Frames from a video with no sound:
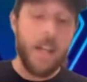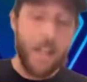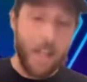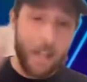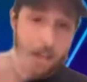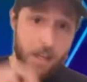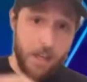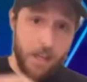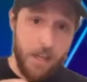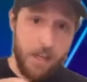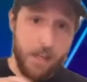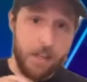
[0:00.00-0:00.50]

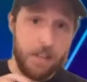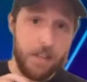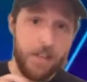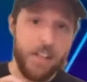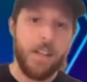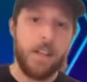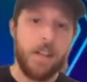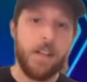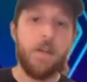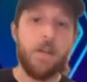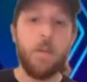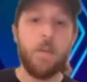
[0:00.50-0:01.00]
Then
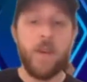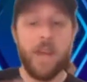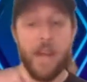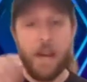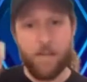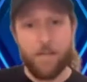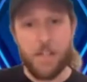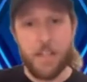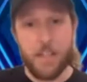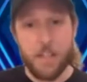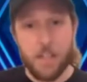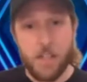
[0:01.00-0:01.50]
we
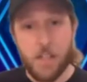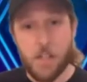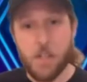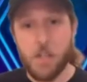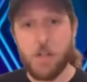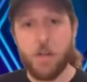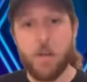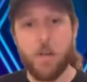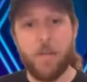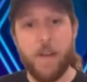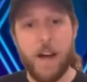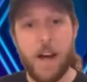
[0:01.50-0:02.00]
have the
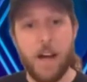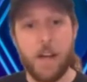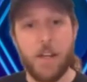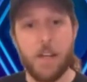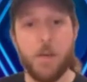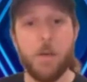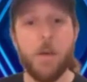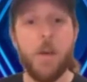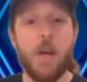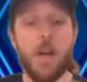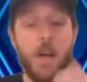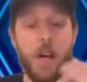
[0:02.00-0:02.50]
additional
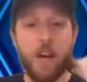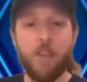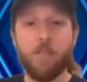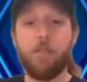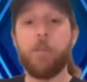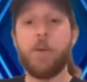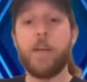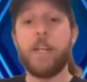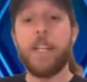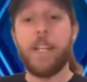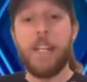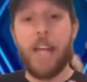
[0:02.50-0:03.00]
value of
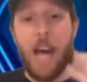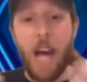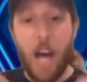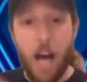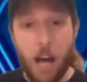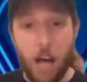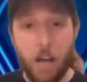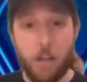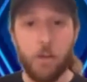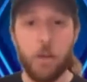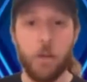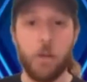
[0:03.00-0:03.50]
bringing
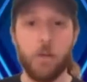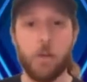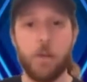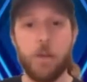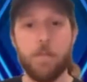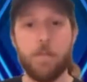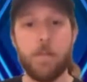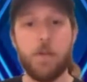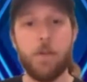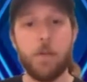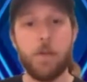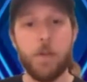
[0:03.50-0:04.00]
other
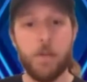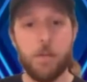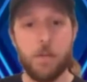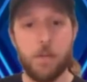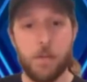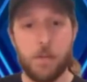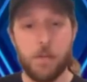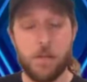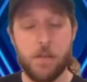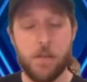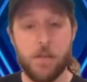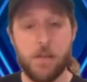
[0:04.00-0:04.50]
crypto
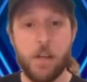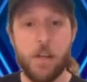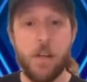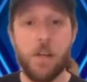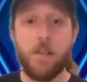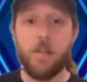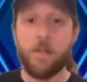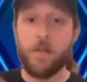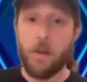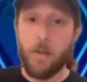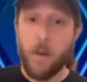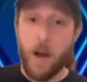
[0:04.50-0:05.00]
users
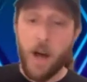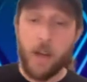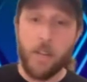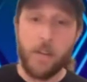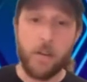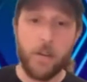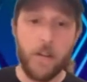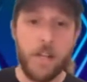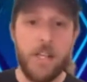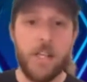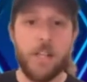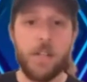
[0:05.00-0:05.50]
from
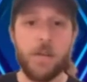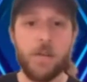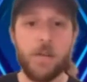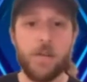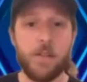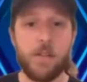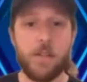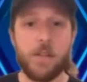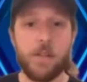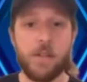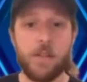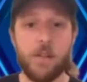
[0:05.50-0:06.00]
other
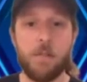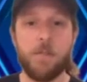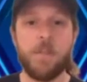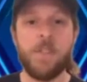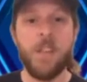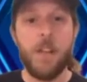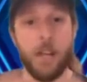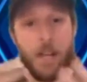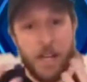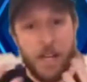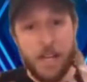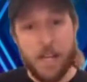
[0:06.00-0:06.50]
ecosystems
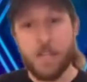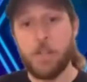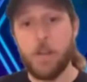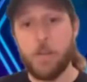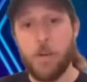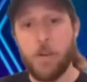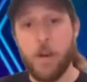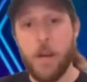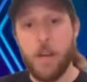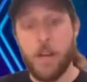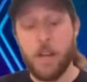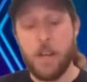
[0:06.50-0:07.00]

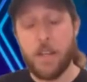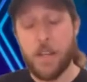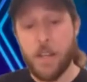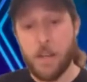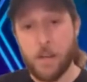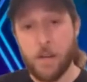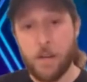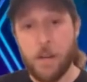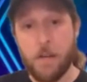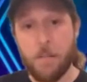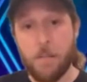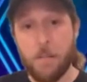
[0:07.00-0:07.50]
into the
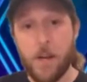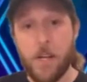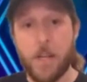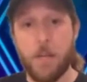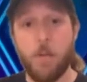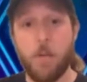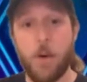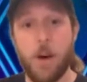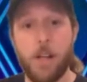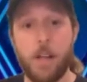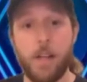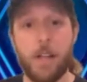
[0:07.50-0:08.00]
Internet Money
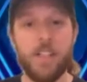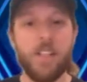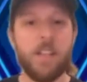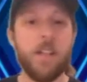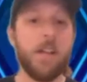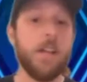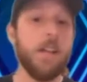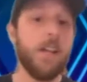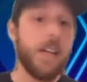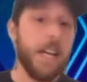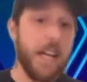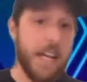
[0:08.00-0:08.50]
wallet,
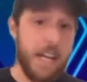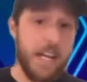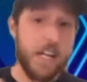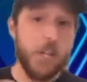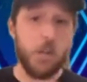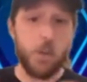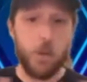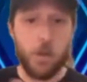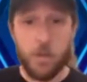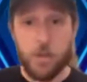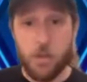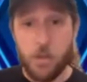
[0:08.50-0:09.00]

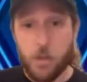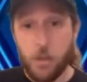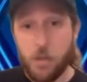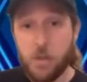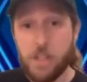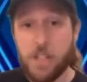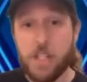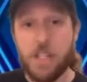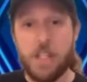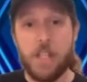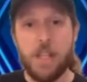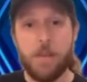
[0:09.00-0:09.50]

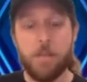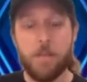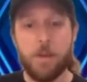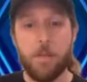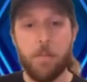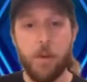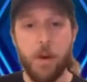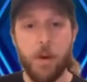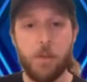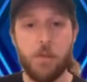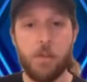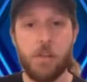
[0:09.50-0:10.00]
introducing them to
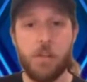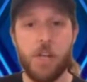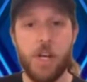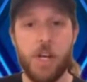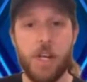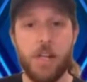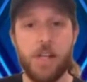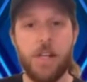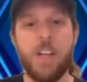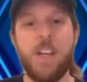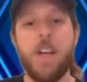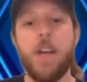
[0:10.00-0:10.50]

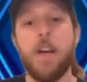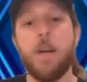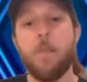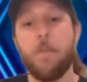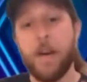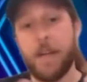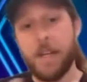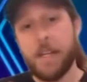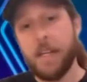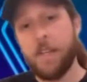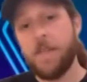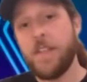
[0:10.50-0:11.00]
PulseChain by
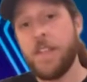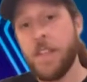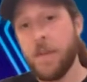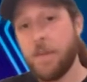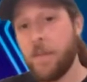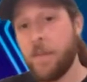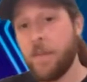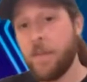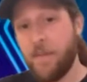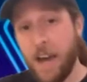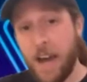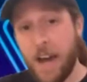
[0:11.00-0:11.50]
giving them
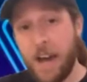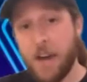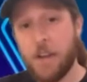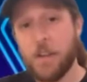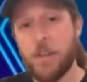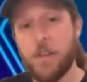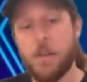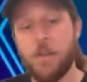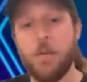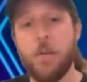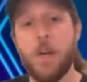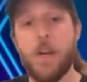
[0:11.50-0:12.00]
the
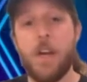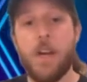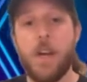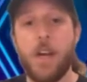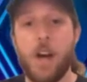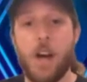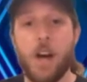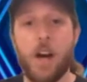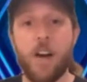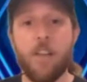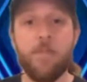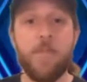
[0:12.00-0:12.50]
value
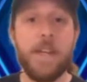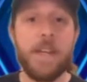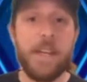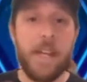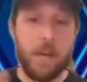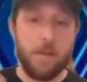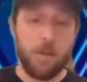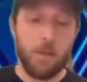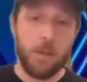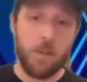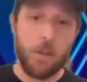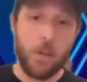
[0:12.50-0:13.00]
of being
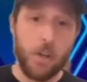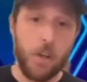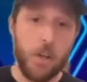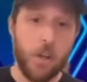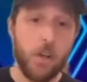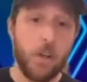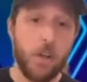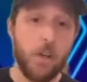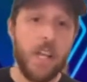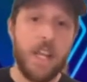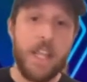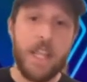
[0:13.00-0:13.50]
able to
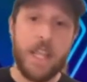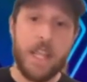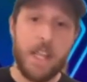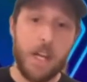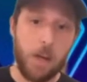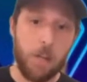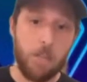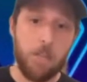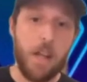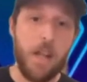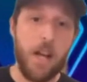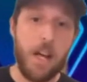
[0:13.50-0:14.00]
earn
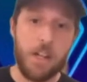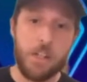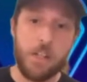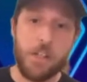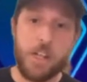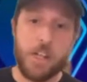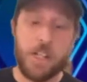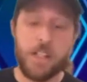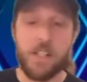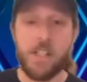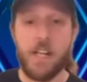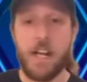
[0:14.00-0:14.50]
their
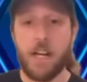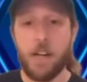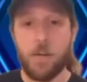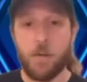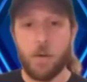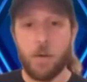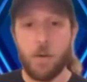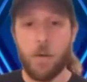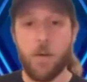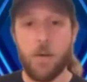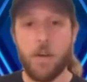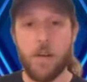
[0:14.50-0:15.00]
blockchain's native
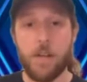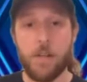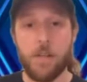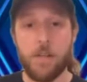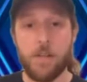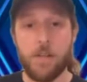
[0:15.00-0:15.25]
coin.